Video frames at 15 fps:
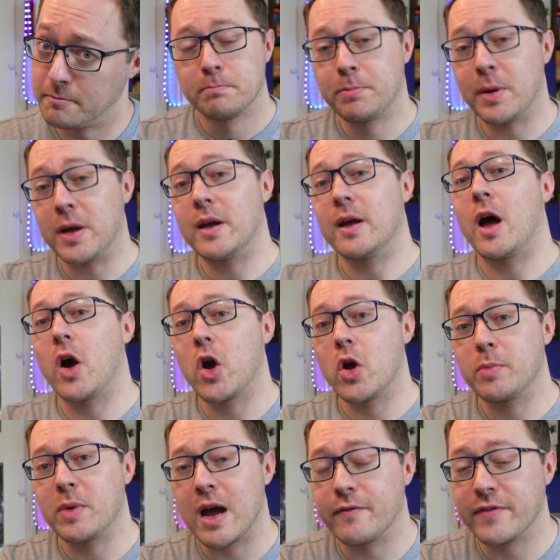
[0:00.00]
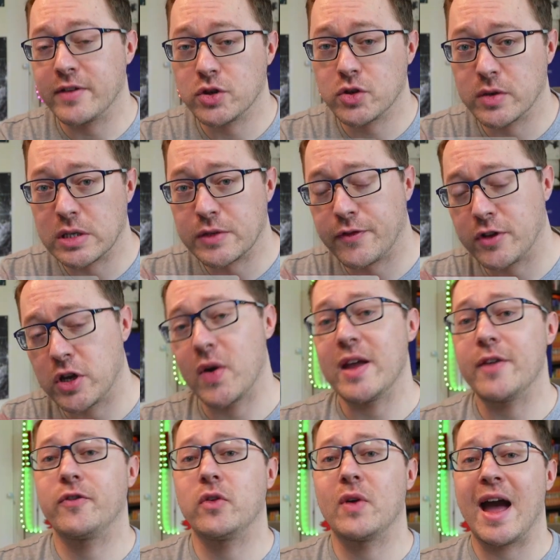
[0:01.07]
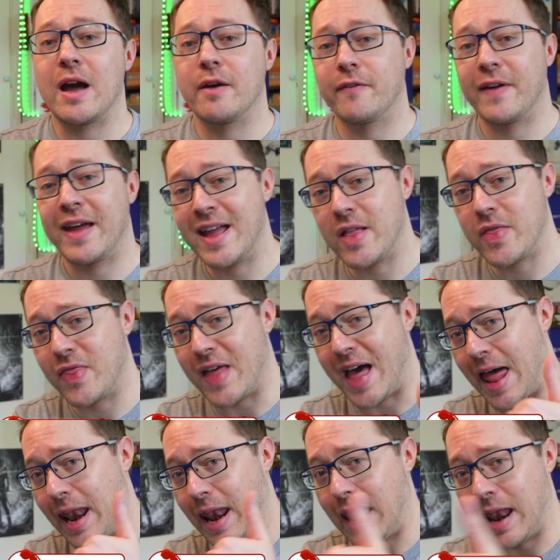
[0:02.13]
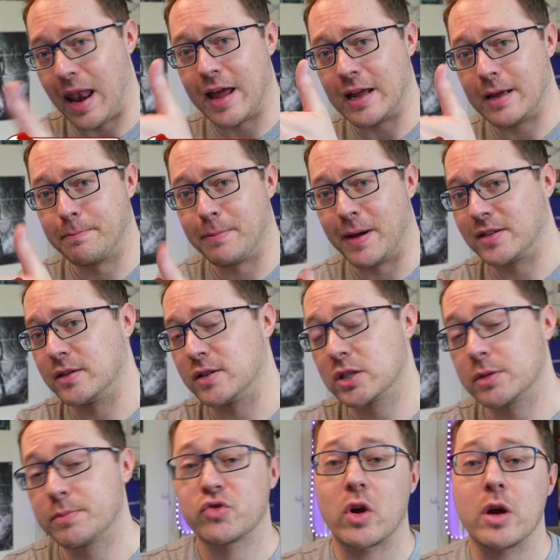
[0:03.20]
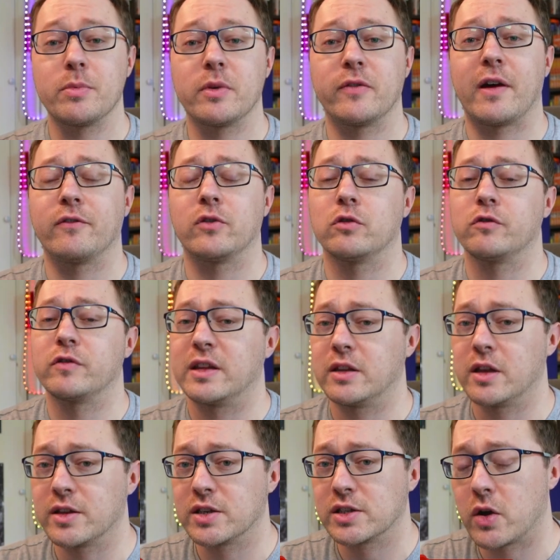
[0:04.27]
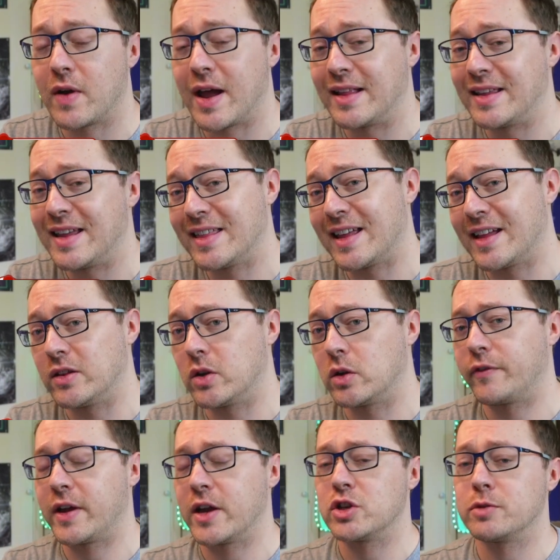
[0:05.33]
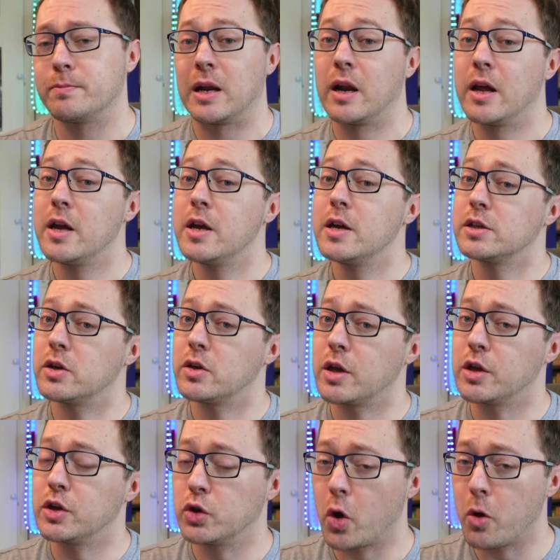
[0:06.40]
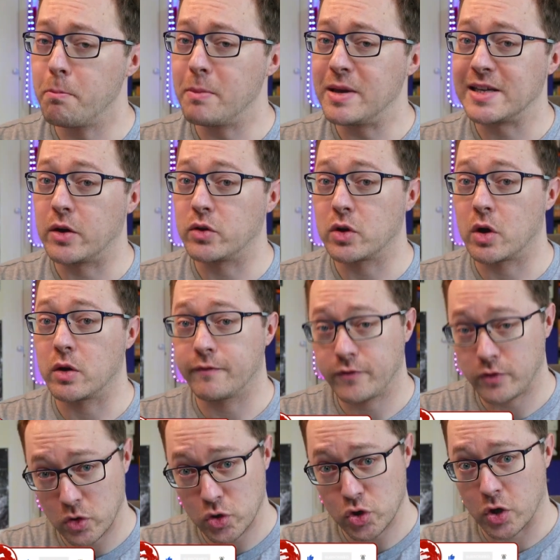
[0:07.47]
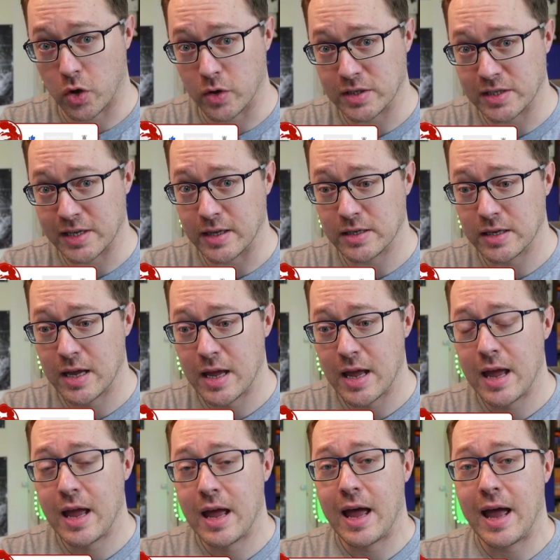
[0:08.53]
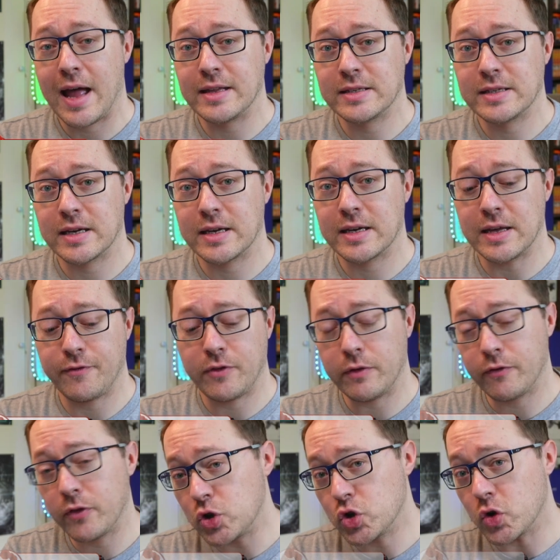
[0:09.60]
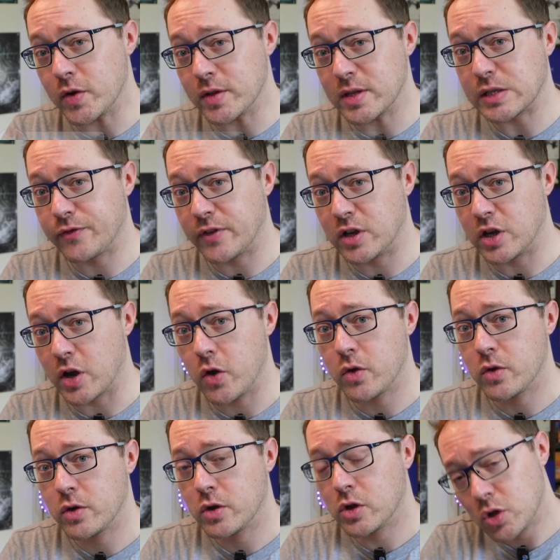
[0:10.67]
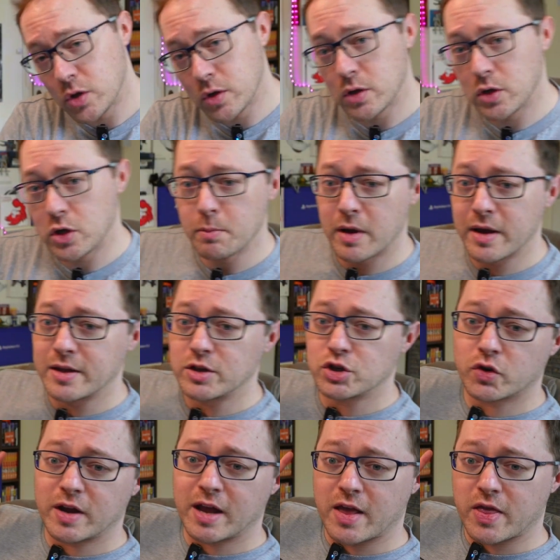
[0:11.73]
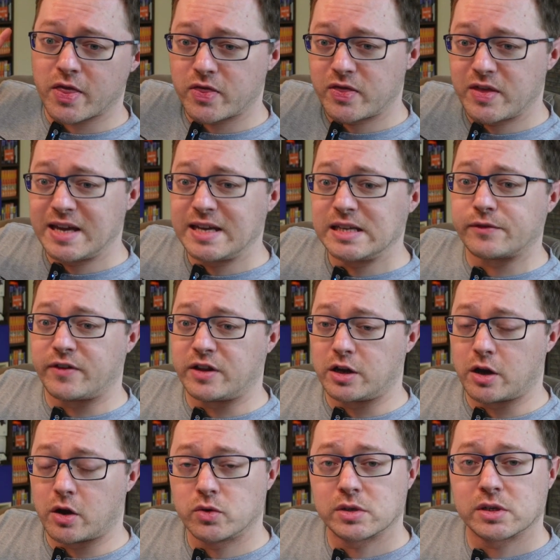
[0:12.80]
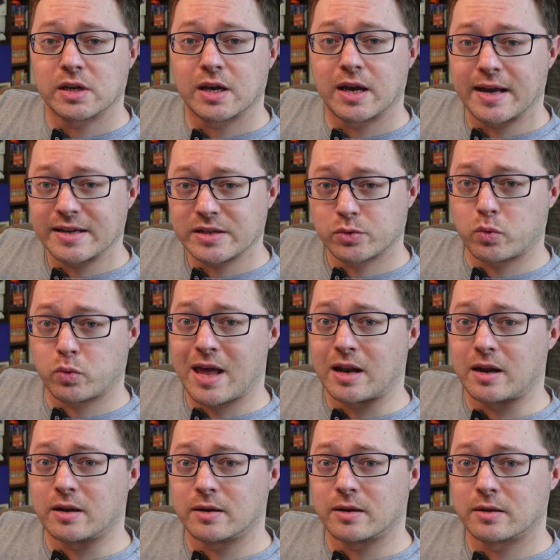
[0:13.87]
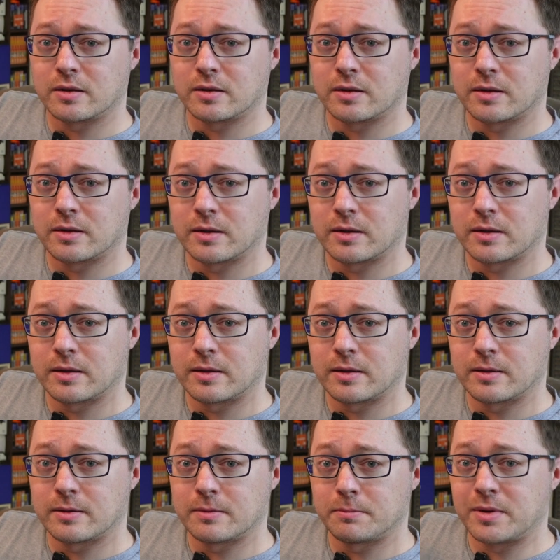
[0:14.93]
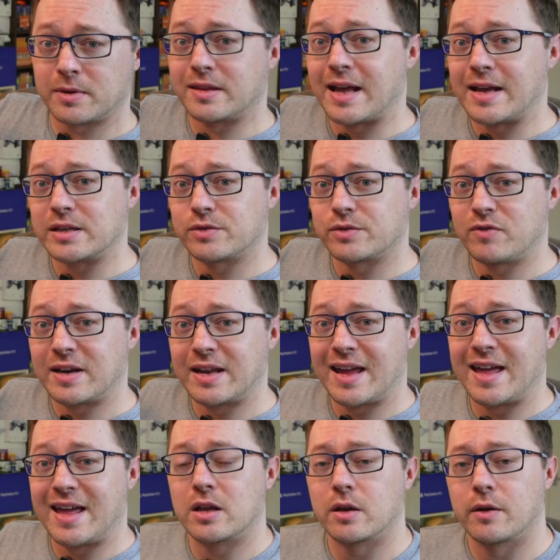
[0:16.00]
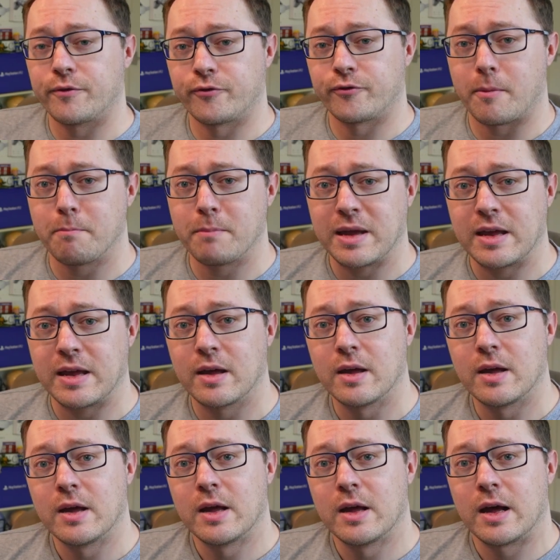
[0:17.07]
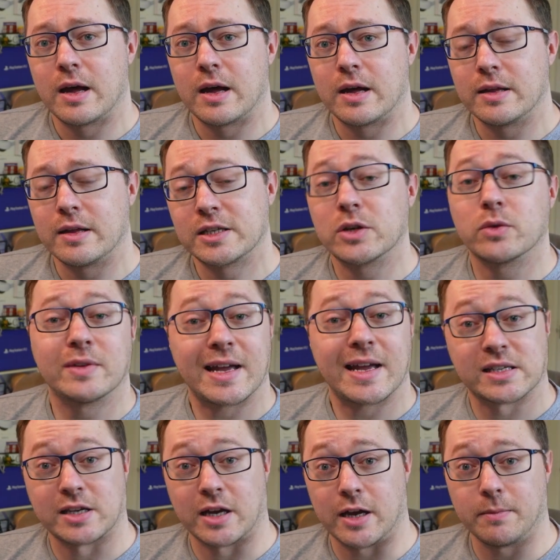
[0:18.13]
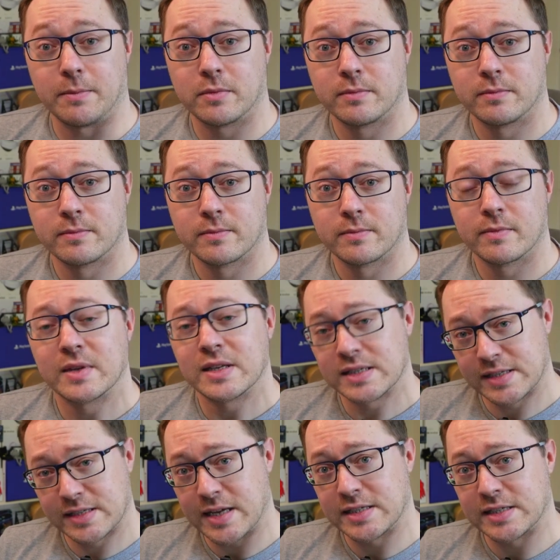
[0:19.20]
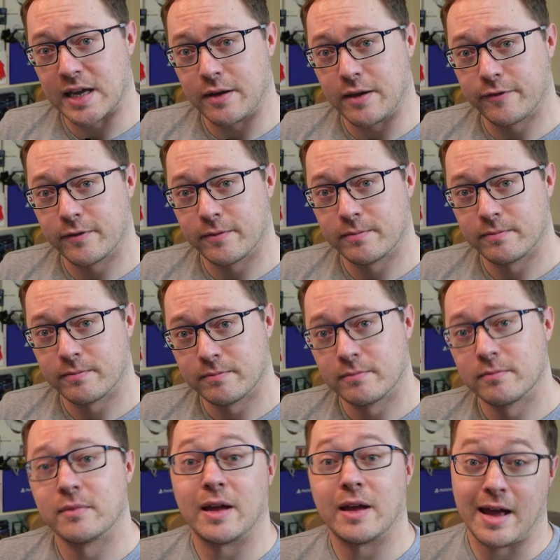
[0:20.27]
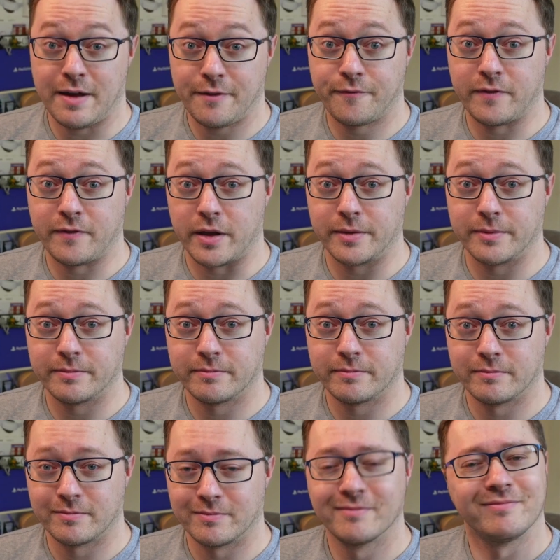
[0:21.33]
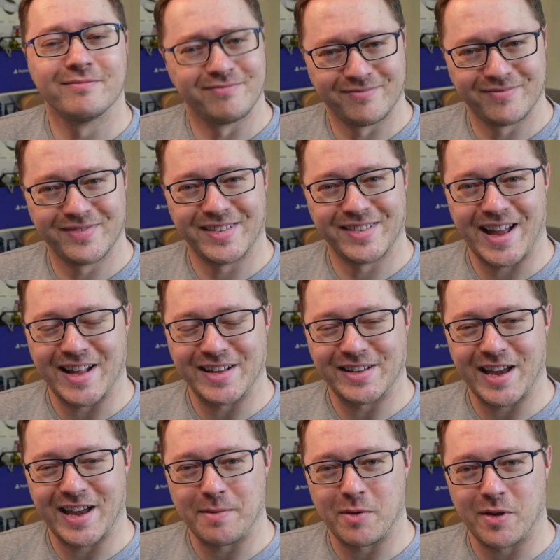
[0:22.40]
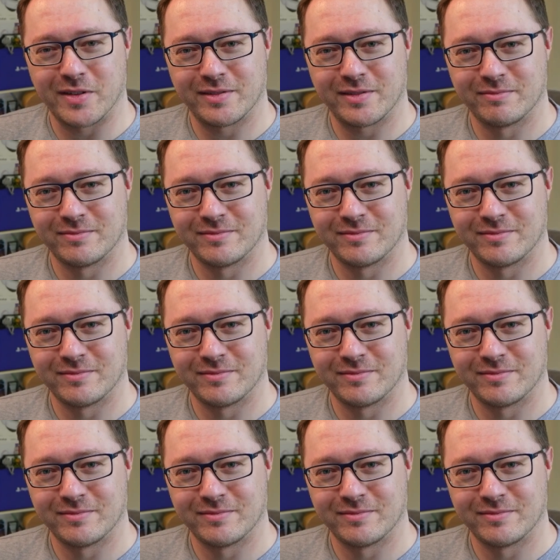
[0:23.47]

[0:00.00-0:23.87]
But I hope you have enjoyed this video. If you have, hit that like button, subscribe if you haven't already done so, and hit that notification bell so that you don't miss out on future content. And if you've enjoyed this video, you might enjoy these videos as well. But that's really it from me. Until next time, stay safe, have fun, and game on.